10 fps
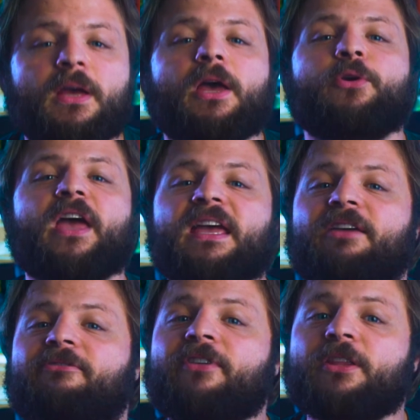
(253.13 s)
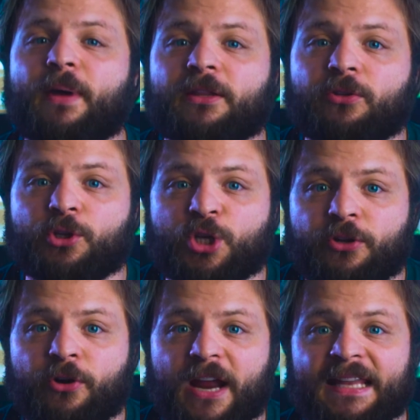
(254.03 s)
You can give feedback to each
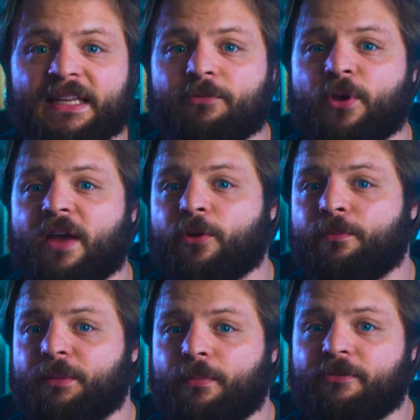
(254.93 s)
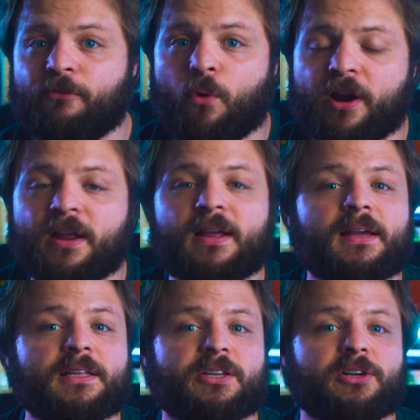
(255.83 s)
other, and if you haven't met before,
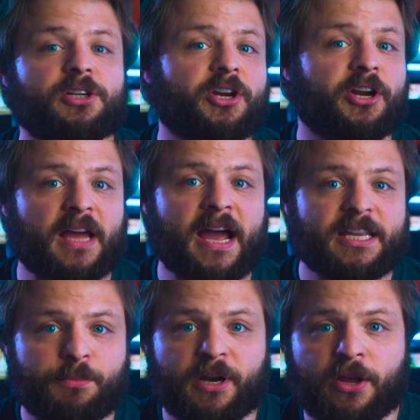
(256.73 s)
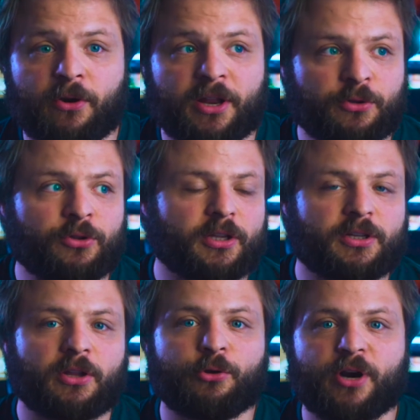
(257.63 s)
it's a really great icebreaker, and you're not
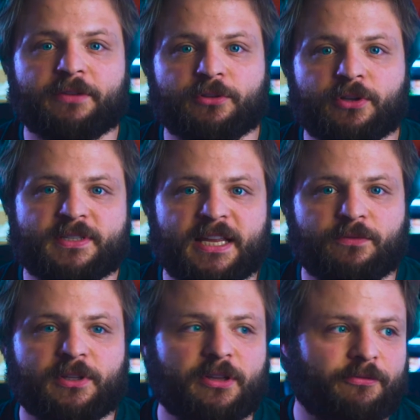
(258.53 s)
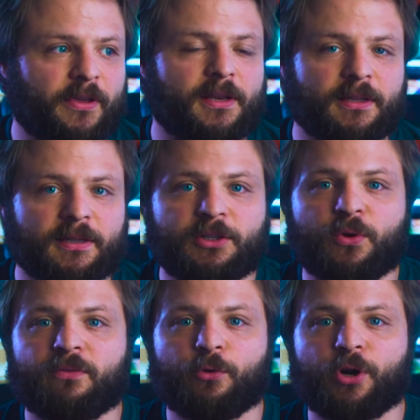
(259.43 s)
gonna arrive to the set with the feeling that you
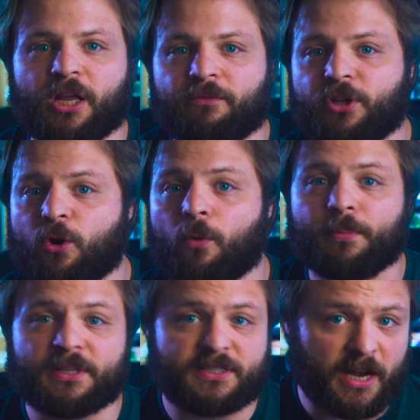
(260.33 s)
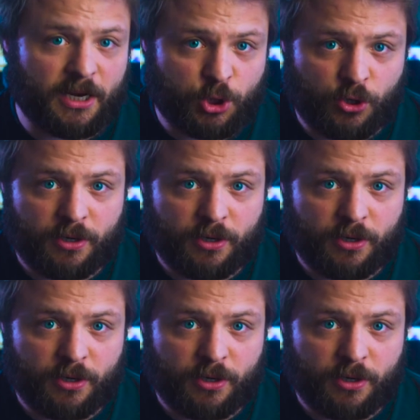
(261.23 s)
are working with a complete stranger.